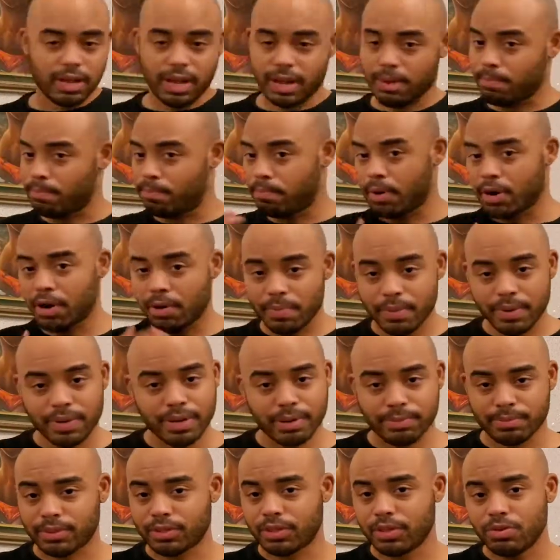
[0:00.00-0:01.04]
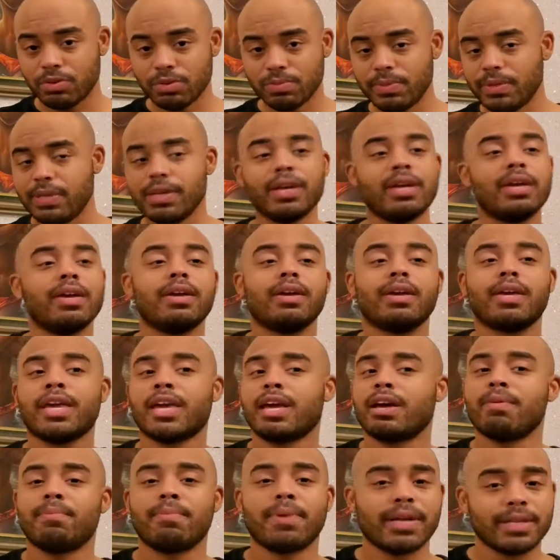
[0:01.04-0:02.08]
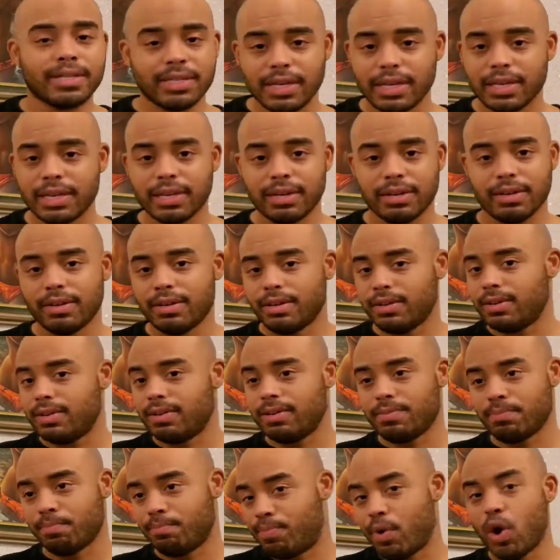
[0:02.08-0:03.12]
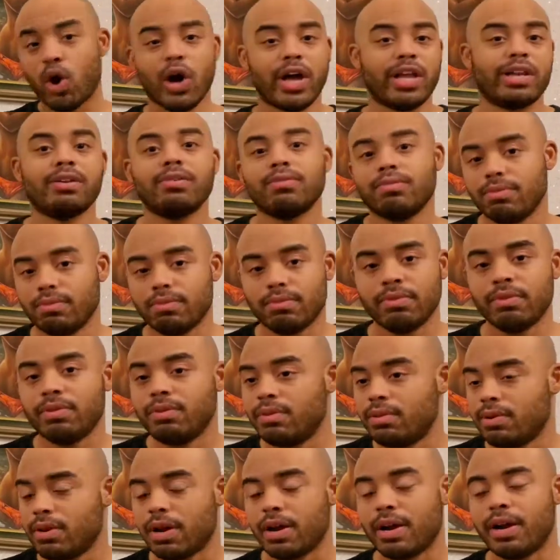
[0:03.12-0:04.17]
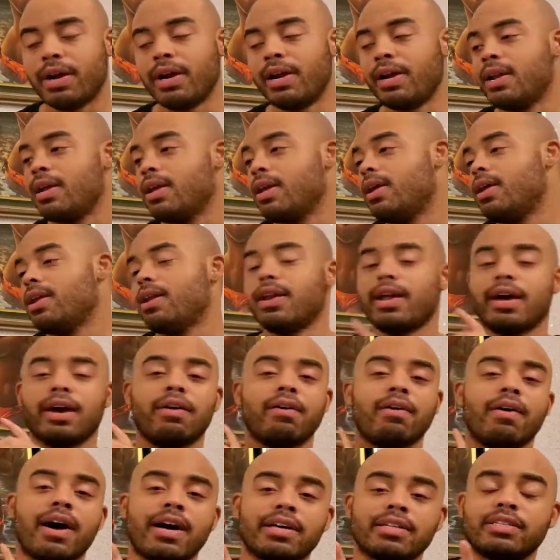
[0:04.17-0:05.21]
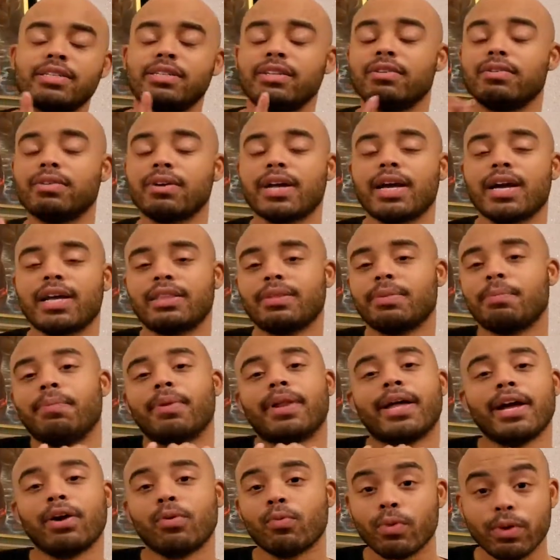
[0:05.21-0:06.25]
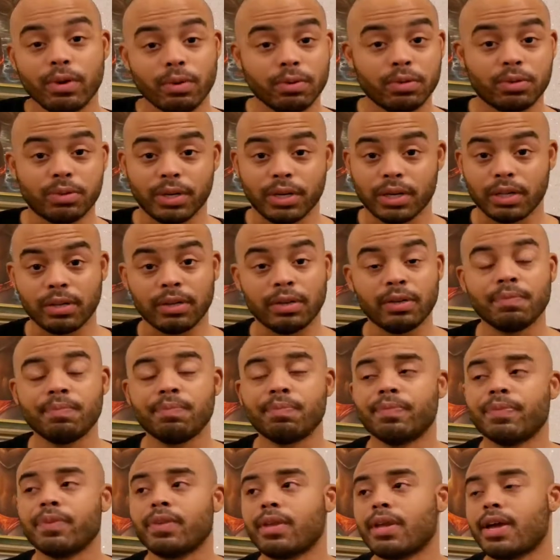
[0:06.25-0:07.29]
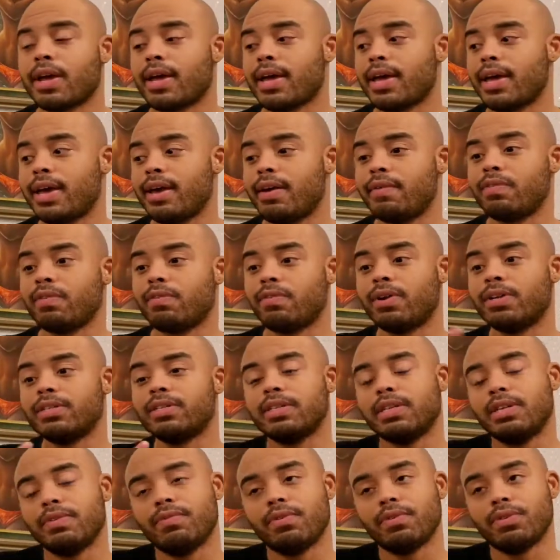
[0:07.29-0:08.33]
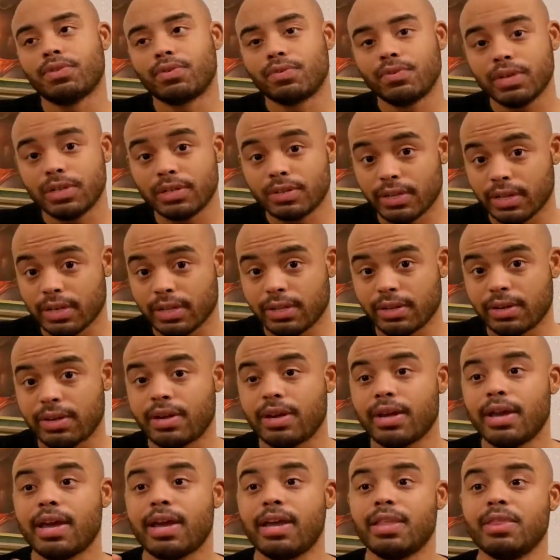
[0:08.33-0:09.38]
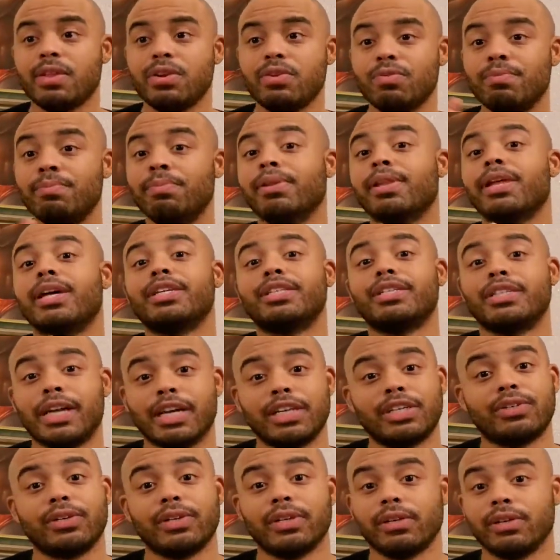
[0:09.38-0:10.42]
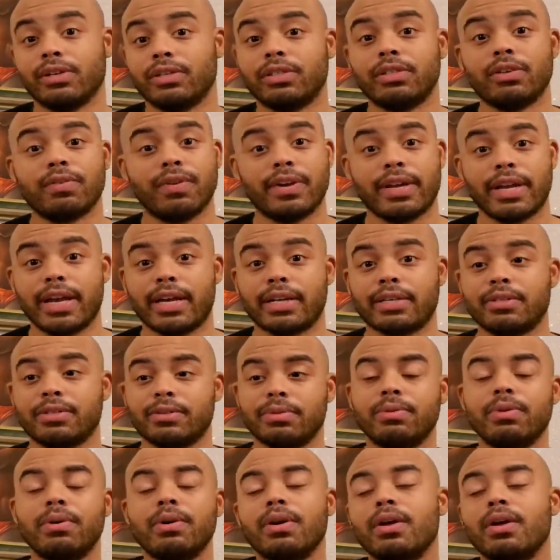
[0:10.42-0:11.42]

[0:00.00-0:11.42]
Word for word: I'm burping, excuse me, count my ticket, bought. All right. Now, I still got the Black Widow trailer. I have the Resident Evil 3 trailer and the new Bloodshot trailer to react to.